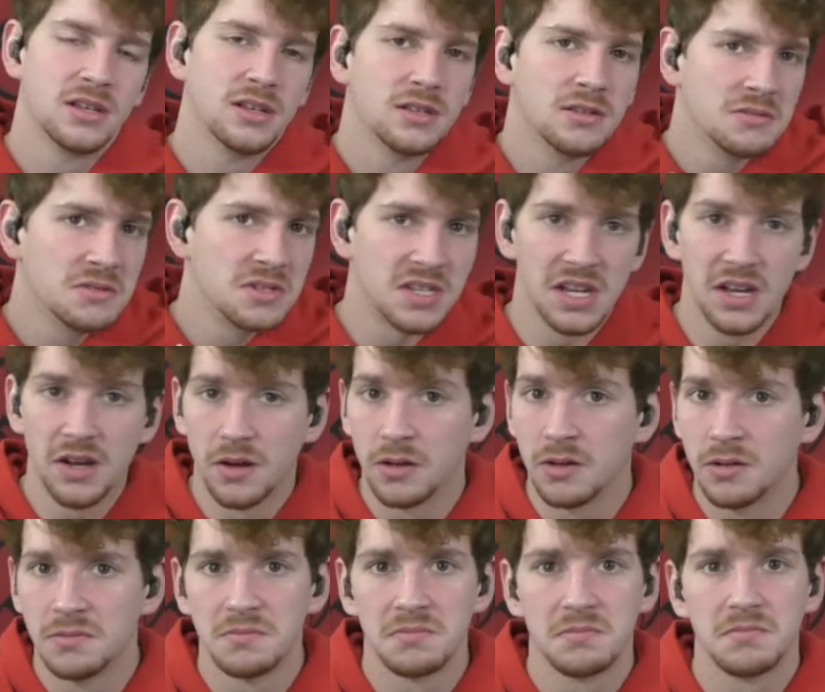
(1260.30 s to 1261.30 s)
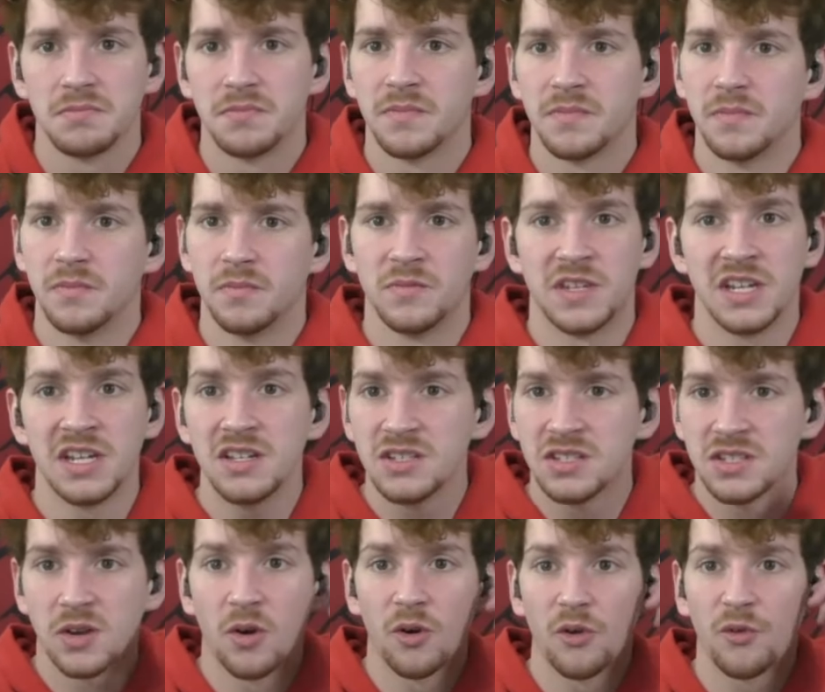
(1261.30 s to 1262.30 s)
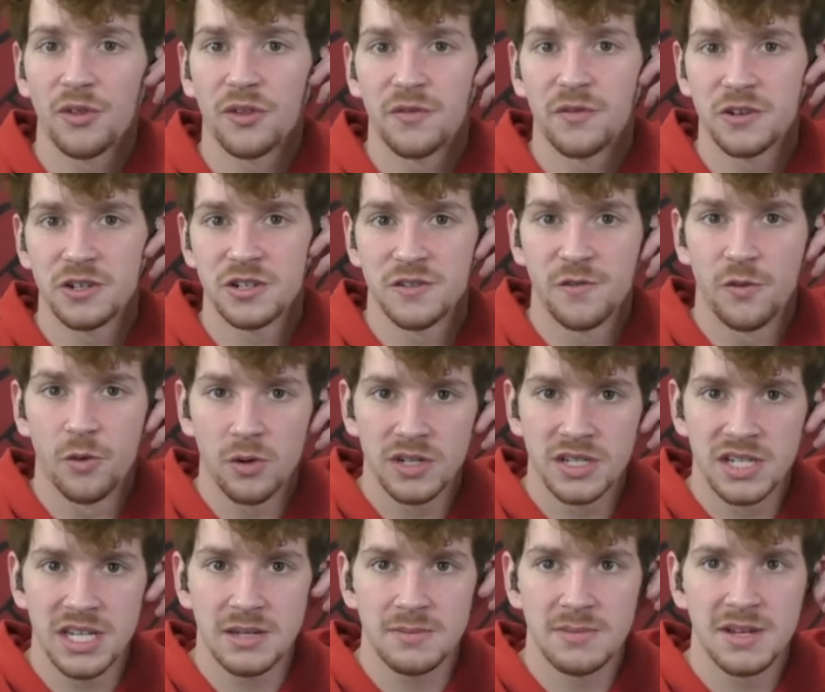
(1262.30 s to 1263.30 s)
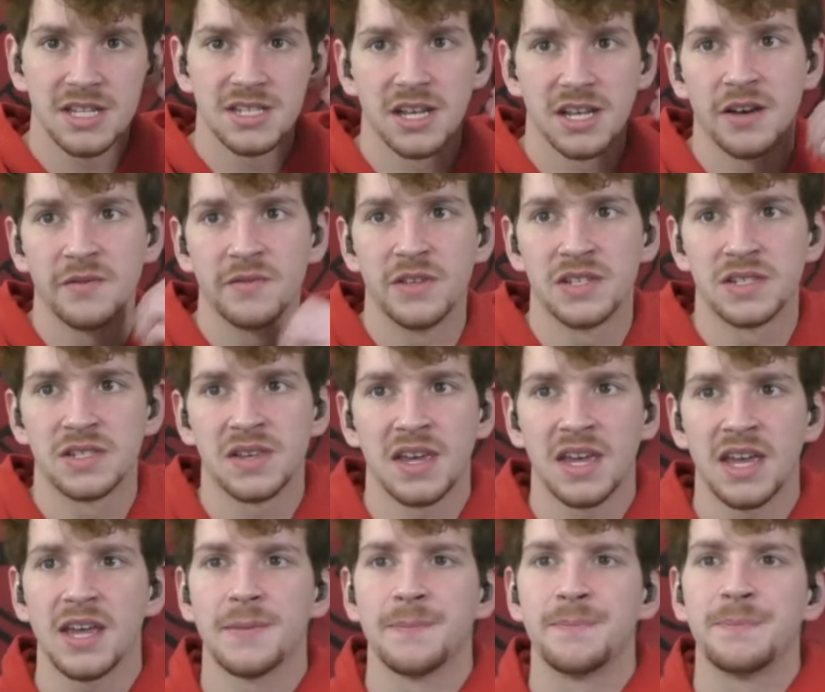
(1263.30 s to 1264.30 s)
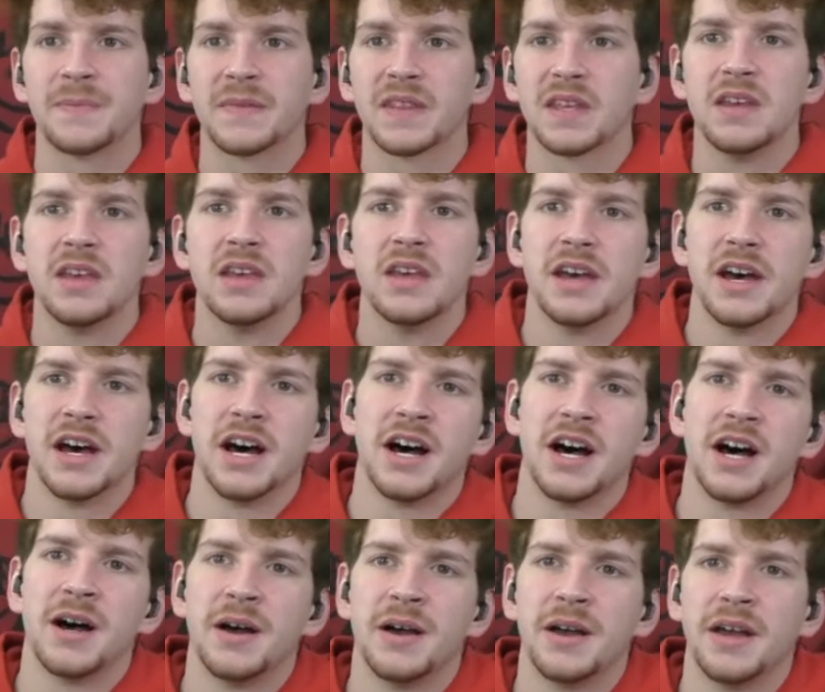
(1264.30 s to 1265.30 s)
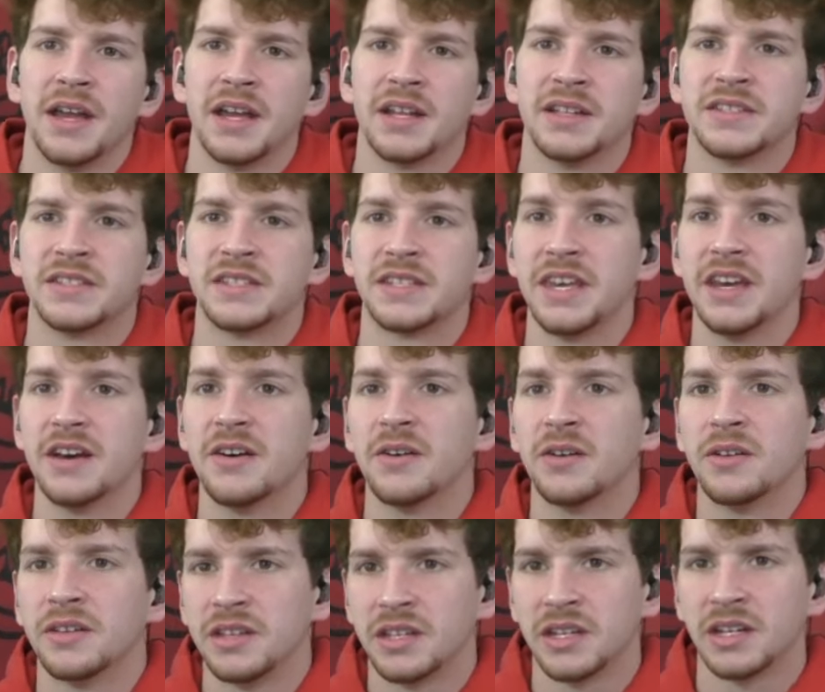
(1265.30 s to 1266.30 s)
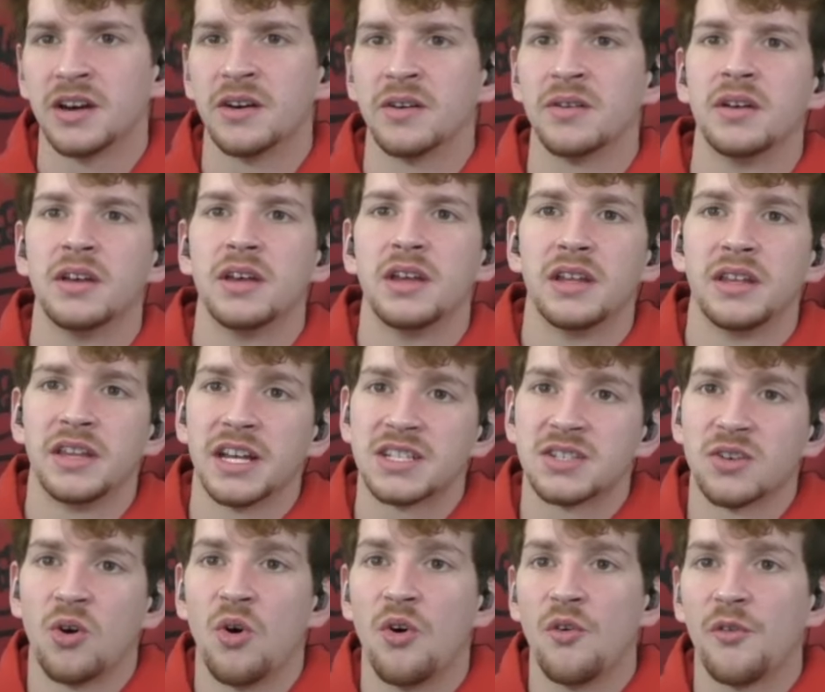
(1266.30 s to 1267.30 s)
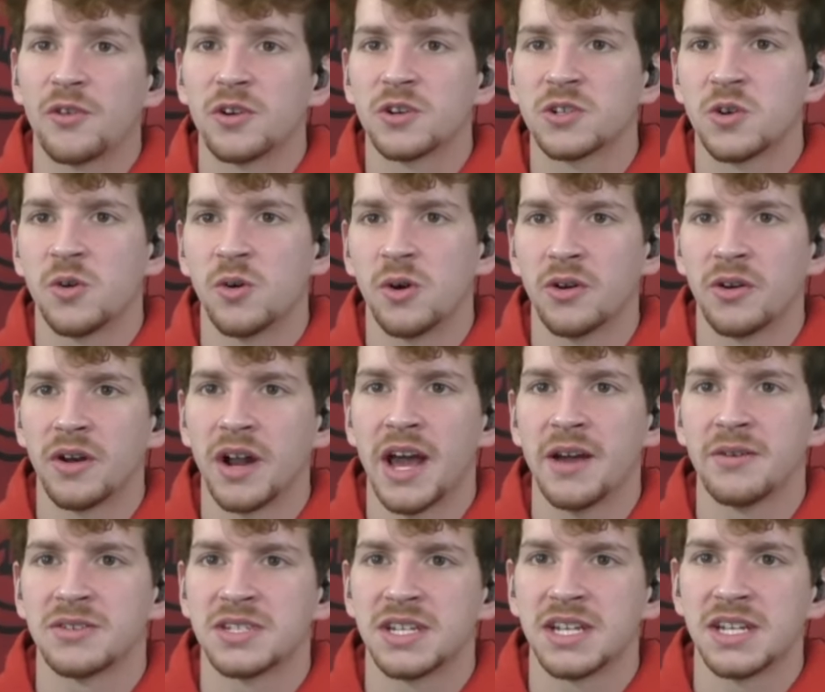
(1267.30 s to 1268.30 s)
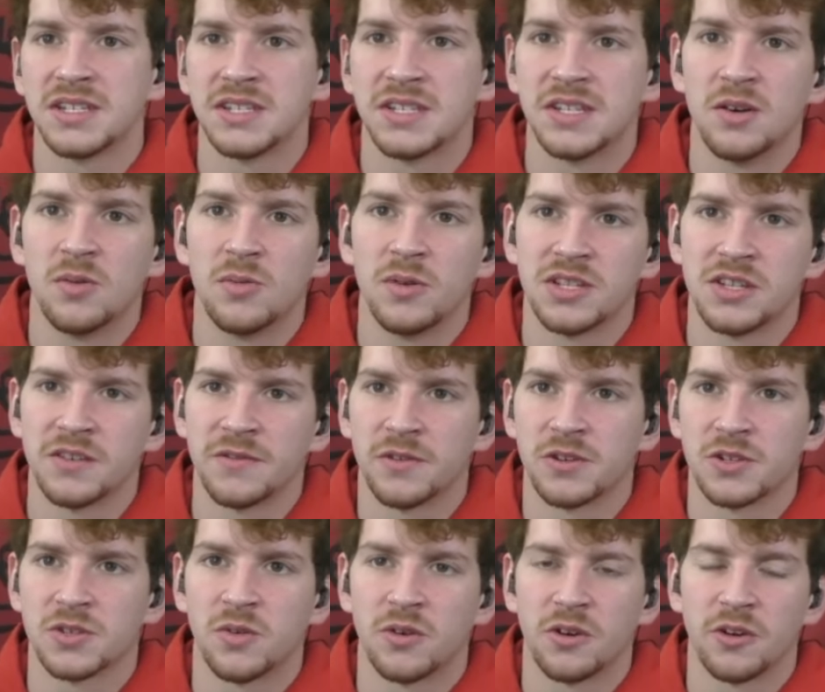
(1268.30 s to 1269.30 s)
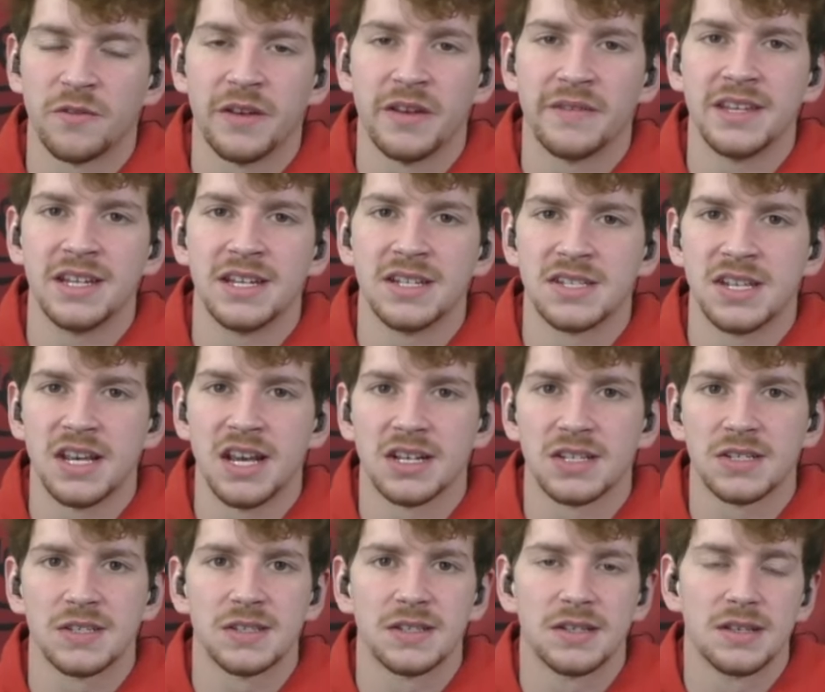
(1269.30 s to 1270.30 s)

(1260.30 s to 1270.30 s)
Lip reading: still didn't score for the first 14 minutes of this game. And still, that's a whole first quarter, and Iowa State still wins the first quarter 15-6.